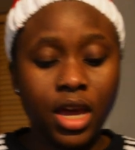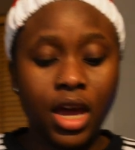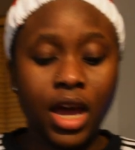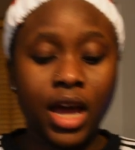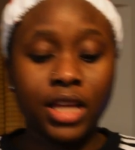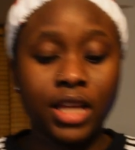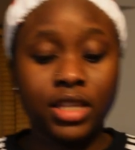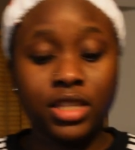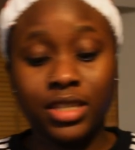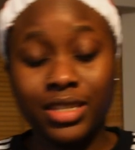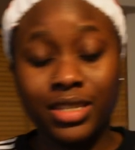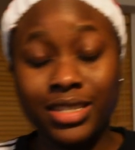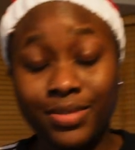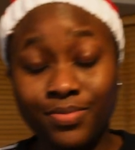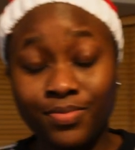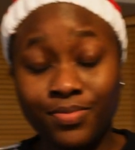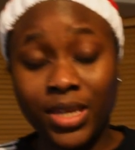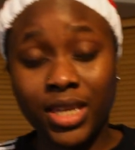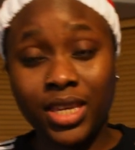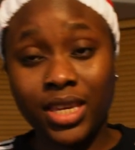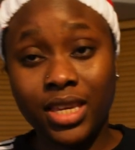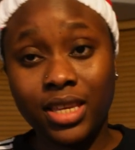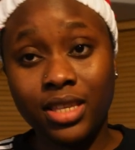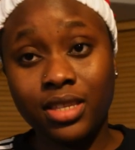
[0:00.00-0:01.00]
and she's
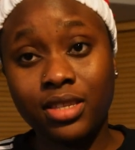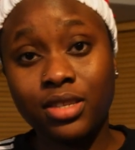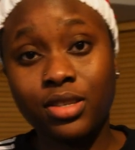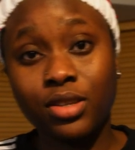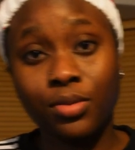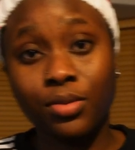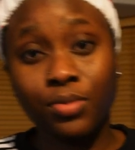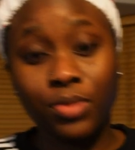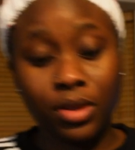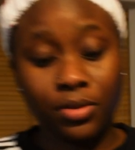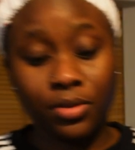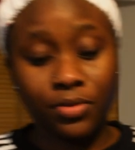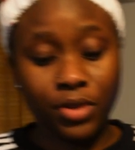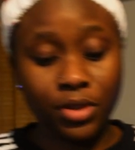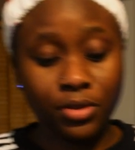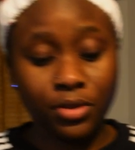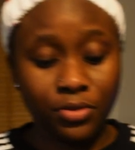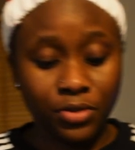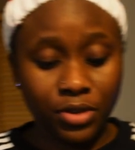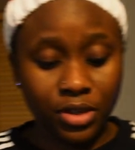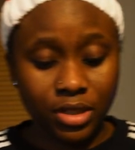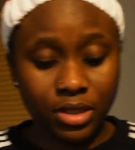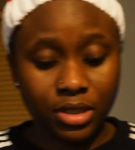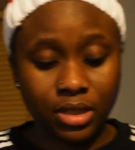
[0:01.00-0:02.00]
making something for the
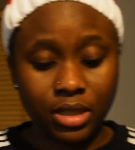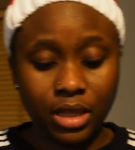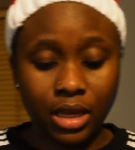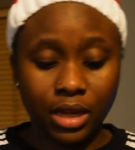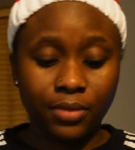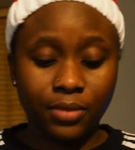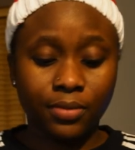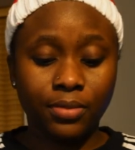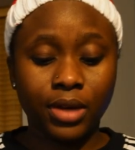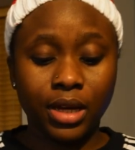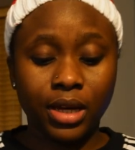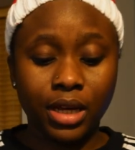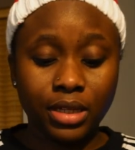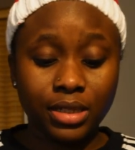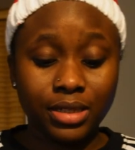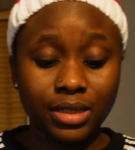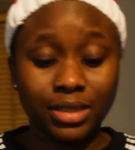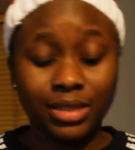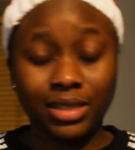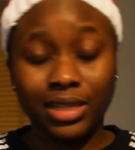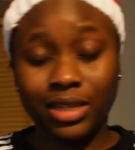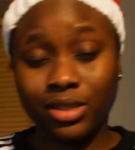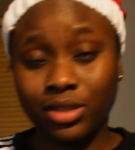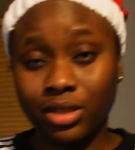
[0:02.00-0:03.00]
first time, and
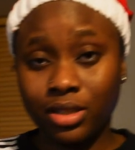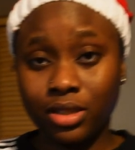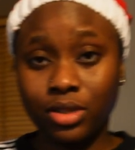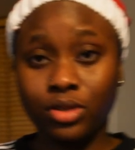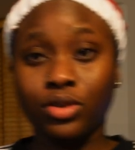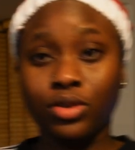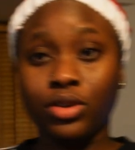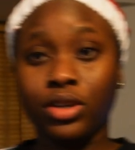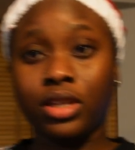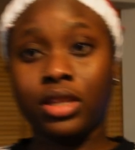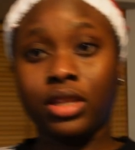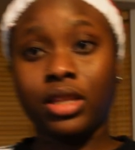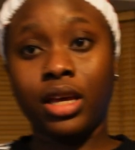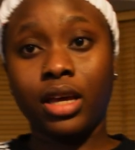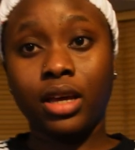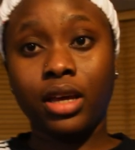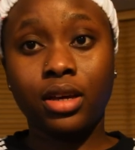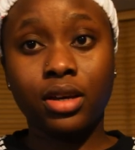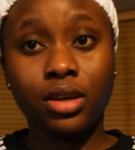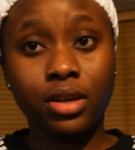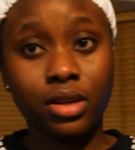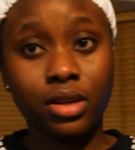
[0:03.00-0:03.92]
she's actually going like,